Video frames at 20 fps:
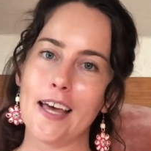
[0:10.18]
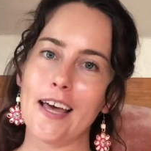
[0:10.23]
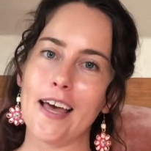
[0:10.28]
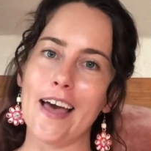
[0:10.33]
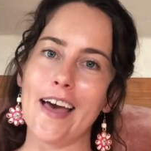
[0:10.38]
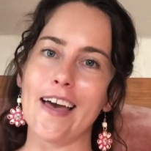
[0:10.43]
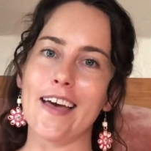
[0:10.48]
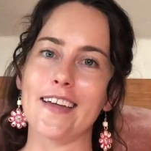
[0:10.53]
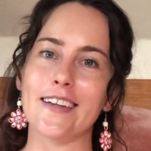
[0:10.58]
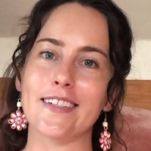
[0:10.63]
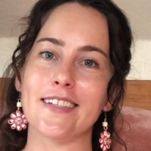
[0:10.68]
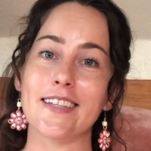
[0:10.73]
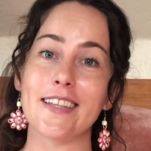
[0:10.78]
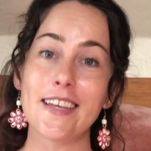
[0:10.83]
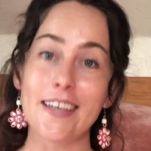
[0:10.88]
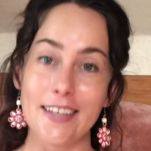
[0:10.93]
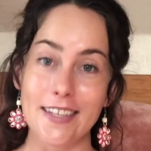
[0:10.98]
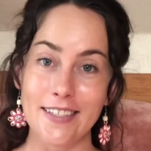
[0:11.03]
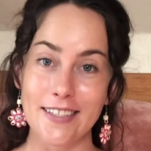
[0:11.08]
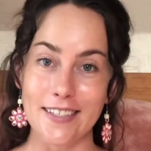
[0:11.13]
And
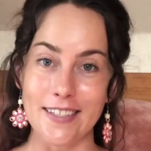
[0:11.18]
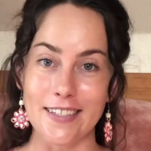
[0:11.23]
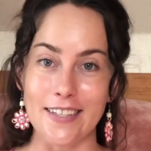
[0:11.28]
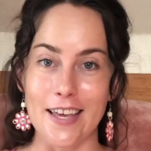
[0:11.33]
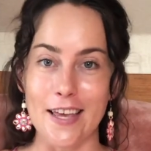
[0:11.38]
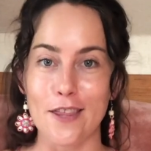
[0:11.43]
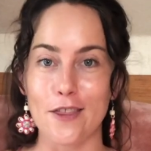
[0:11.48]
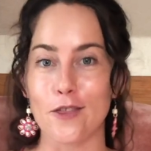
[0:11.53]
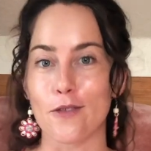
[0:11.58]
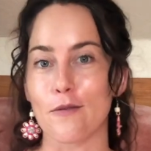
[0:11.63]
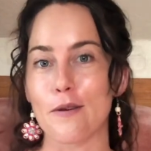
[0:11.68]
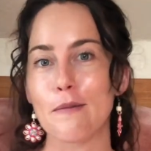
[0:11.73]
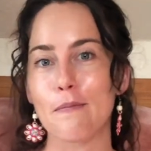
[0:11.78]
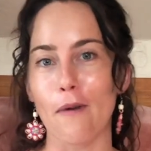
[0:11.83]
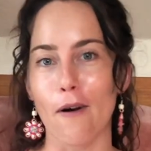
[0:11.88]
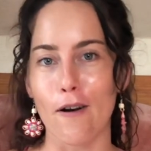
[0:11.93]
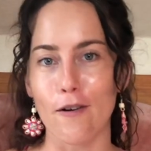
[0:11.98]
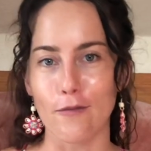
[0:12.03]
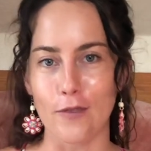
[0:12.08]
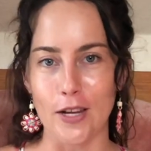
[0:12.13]
this is a
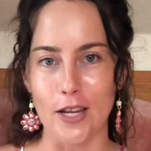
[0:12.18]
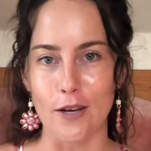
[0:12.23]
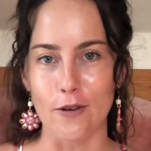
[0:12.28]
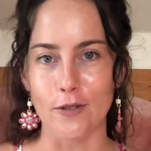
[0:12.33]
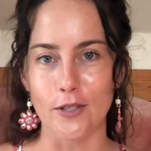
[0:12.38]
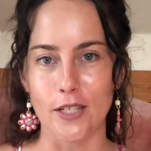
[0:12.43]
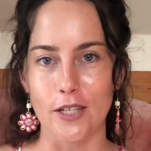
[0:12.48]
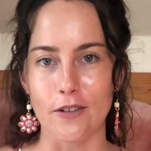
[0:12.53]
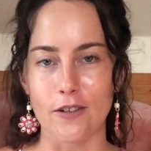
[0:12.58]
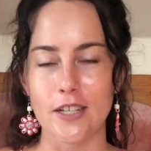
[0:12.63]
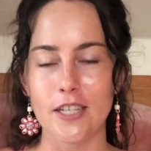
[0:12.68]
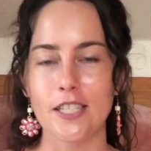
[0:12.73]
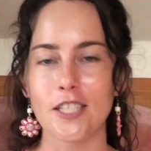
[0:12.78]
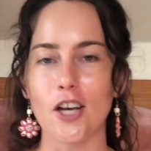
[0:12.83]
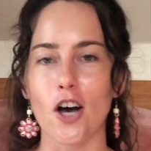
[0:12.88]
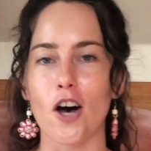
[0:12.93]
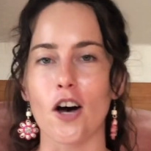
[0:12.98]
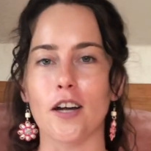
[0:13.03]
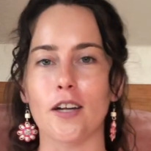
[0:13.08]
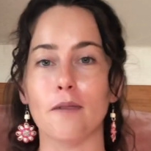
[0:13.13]
three-part video series
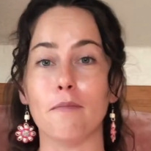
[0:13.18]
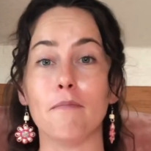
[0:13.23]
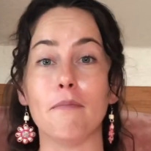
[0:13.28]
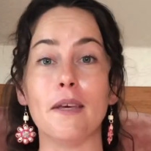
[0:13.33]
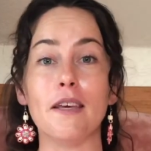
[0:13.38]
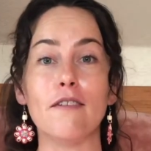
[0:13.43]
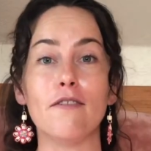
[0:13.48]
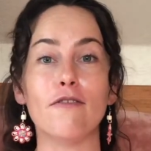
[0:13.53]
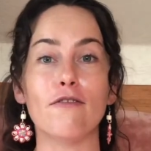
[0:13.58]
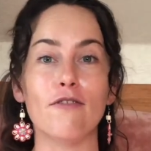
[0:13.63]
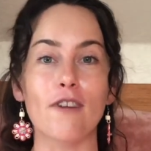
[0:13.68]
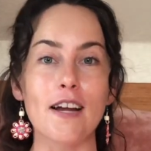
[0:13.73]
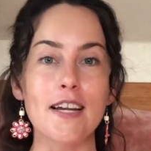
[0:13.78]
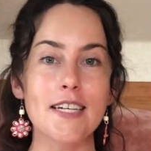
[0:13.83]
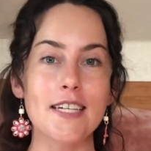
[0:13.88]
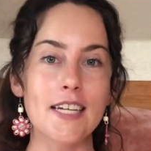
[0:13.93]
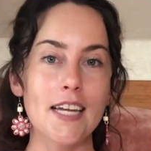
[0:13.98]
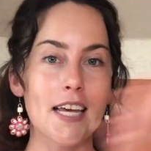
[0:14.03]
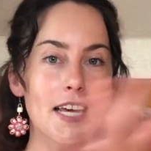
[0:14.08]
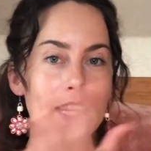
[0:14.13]
on
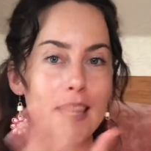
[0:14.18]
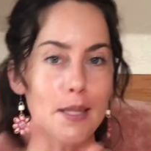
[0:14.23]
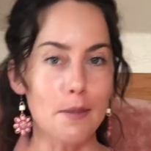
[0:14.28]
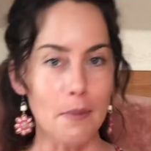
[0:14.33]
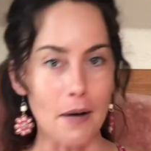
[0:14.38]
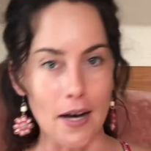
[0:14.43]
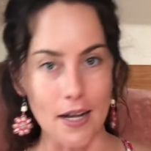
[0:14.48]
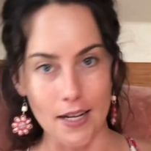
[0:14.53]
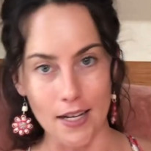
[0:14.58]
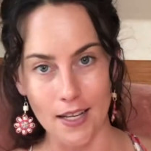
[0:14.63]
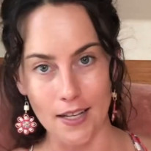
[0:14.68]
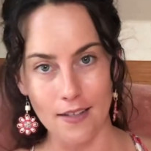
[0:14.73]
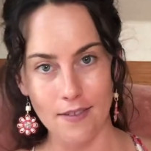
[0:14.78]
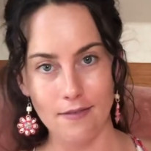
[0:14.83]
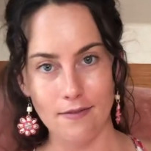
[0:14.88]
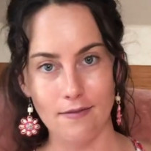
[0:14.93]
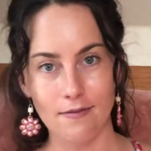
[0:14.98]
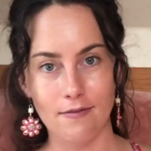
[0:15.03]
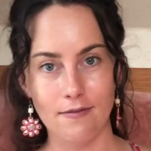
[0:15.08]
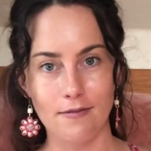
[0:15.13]
befriending the body.
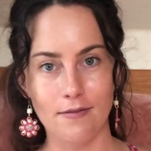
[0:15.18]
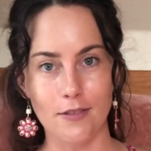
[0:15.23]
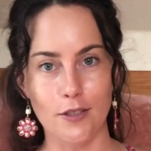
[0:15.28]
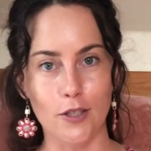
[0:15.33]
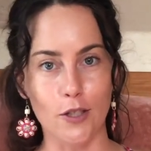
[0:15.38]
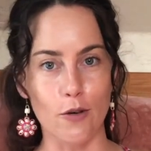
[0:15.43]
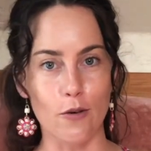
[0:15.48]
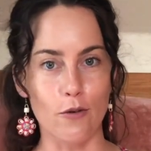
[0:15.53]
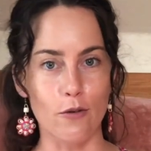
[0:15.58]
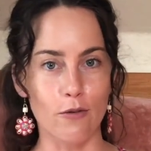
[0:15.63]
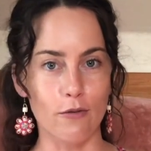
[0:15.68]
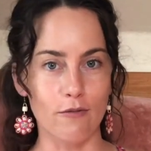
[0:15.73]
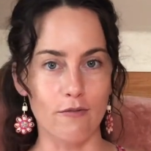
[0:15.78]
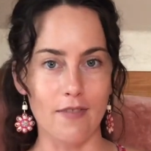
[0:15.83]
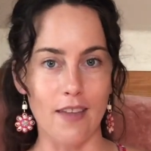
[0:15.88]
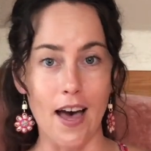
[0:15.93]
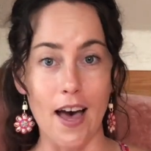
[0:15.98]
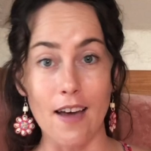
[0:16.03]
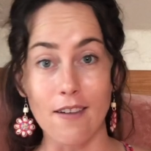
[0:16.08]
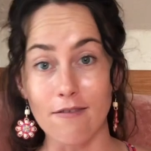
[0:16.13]
So,
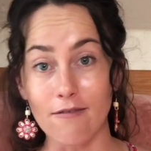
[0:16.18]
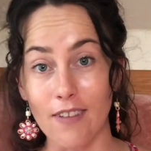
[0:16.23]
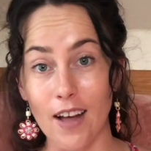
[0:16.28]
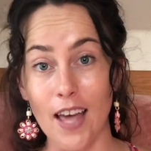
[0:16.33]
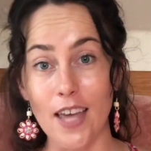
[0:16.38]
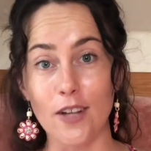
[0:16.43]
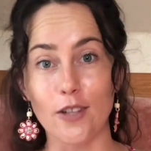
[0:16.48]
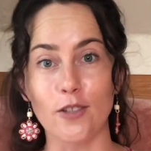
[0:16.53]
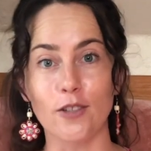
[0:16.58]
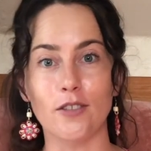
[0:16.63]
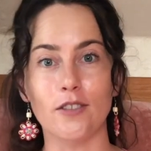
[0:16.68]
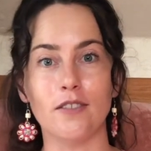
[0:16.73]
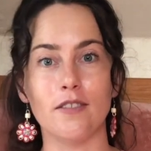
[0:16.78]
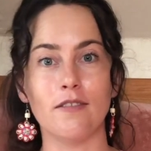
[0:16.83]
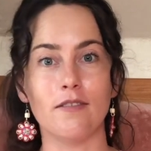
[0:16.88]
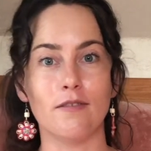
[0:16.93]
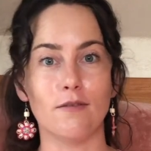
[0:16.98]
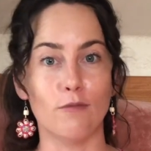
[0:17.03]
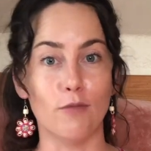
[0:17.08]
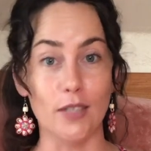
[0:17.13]
that
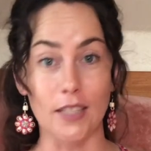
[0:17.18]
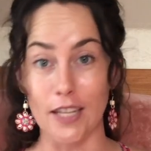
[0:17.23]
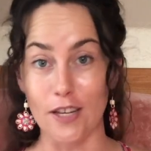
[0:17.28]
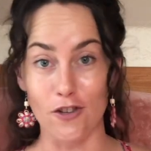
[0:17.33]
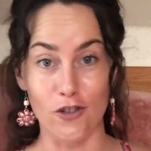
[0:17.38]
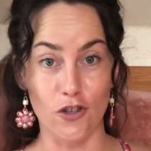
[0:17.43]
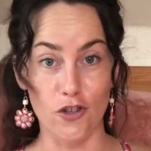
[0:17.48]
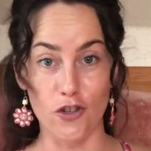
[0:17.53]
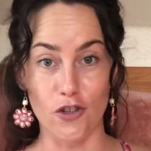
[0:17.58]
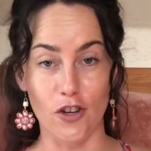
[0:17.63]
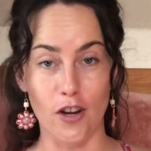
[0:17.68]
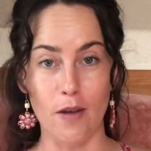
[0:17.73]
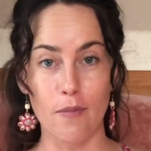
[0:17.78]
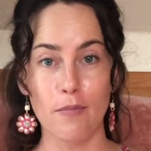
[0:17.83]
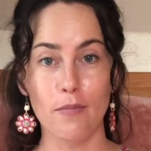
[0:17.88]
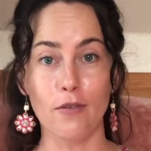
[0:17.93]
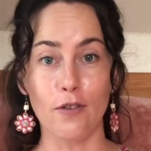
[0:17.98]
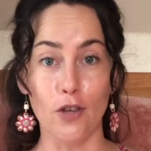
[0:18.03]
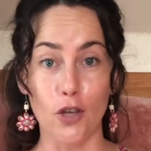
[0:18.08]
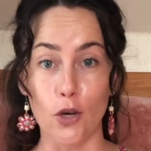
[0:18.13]
vital relationship,
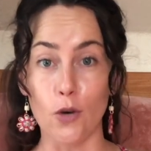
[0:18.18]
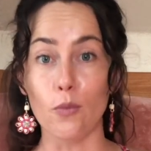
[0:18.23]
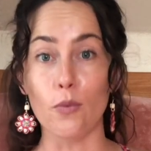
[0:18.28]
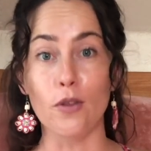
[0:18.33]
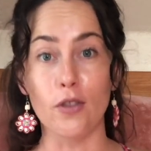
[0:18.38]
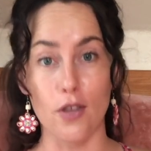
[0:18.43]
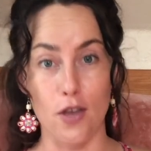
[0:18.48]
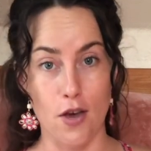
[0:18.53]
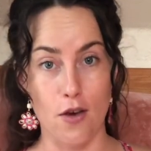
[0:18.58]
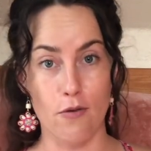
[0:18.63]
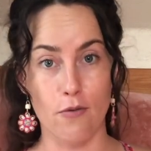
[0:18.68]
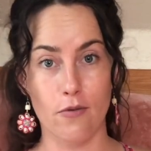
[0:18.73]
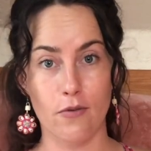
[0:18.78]
you with you.